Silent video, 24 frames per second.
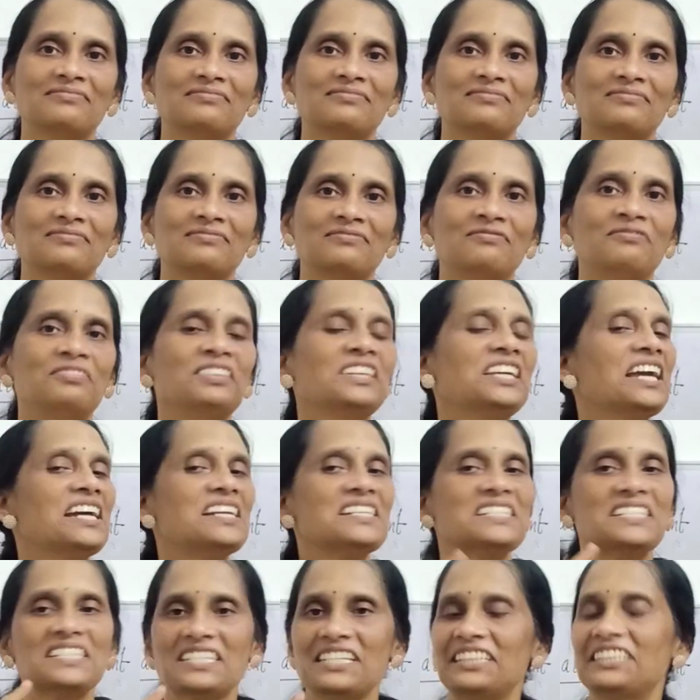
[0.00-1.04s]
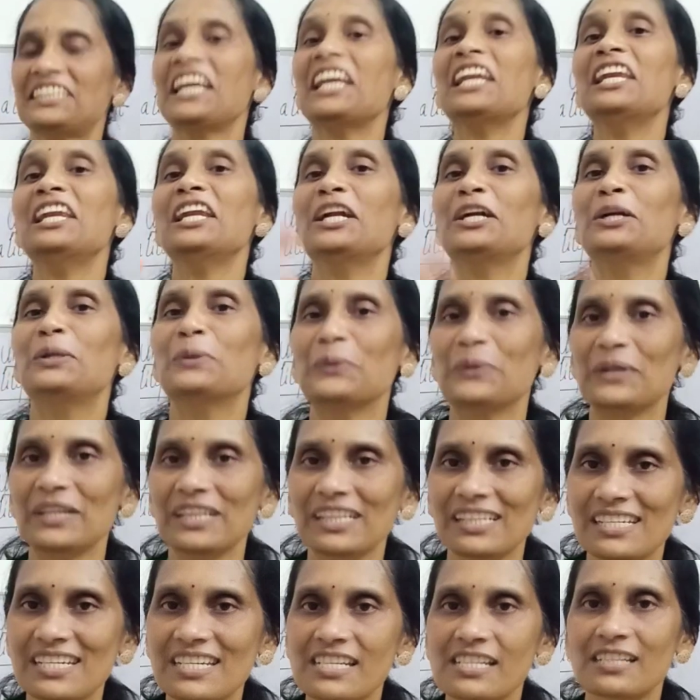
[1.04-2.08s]
we can certainly do
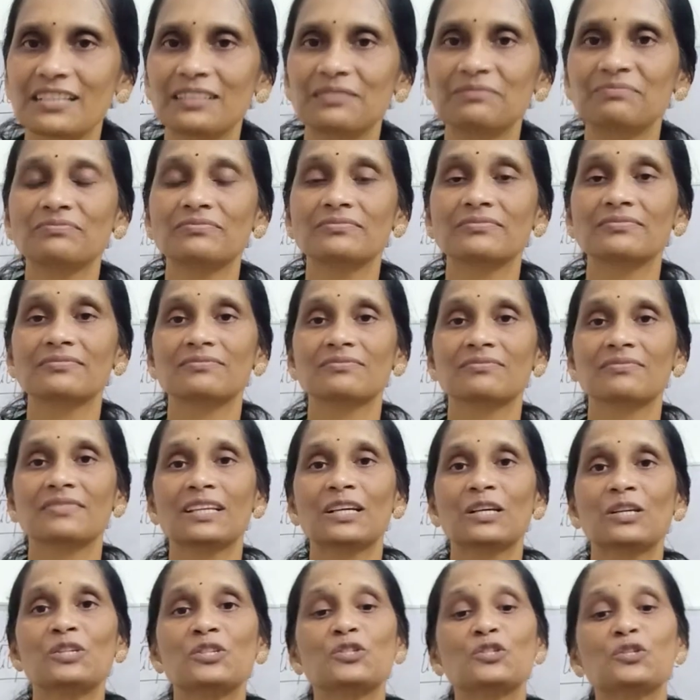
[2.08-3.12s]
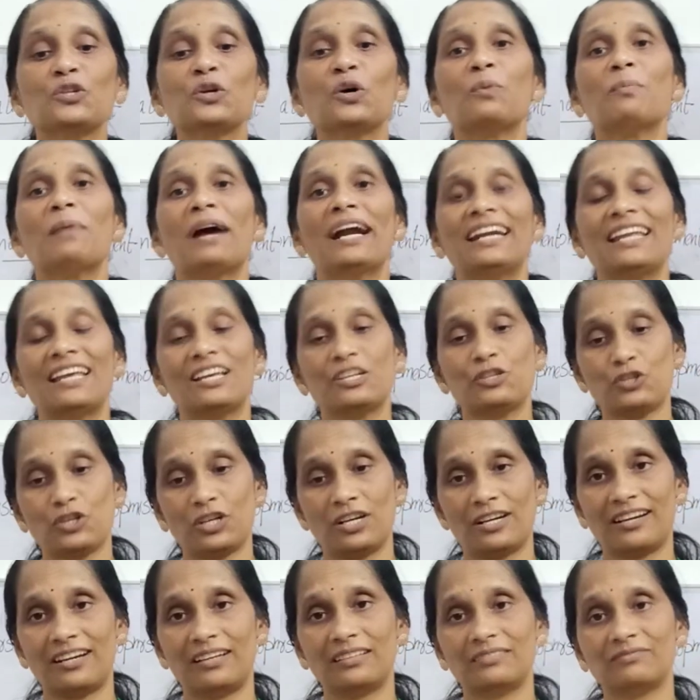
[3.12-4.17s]
it. So my dear children,
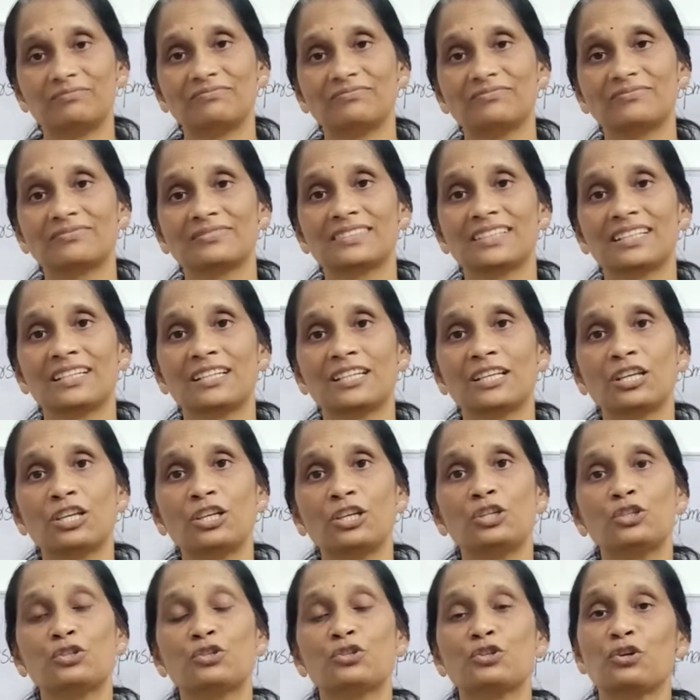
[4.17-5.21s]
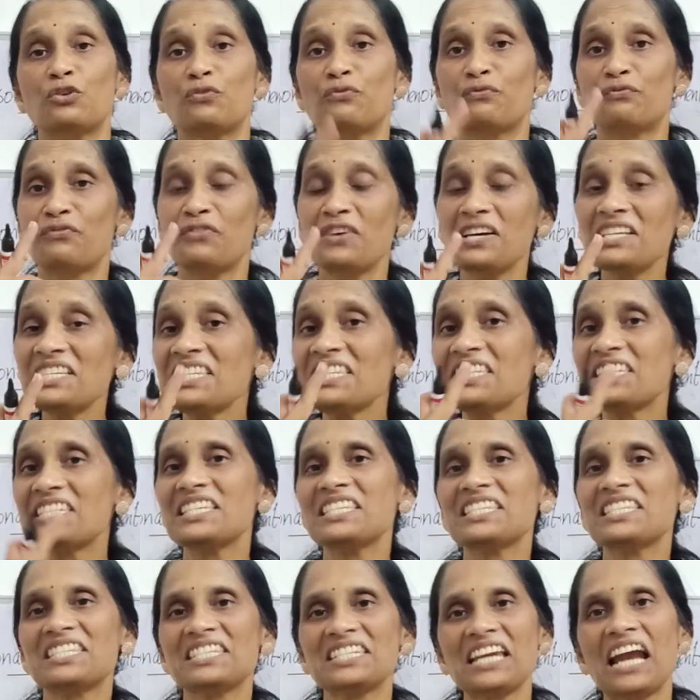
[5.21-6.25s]
you should first
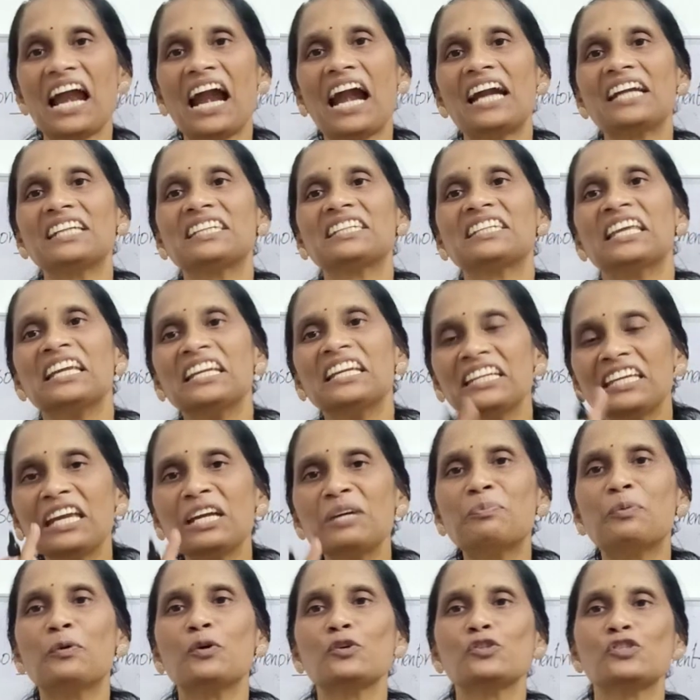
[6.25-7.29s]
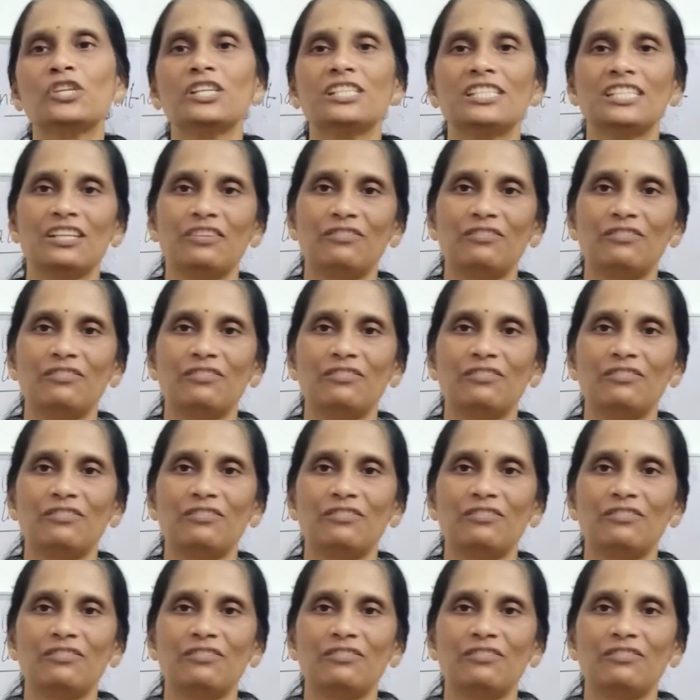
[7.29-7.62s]
start thinking positive.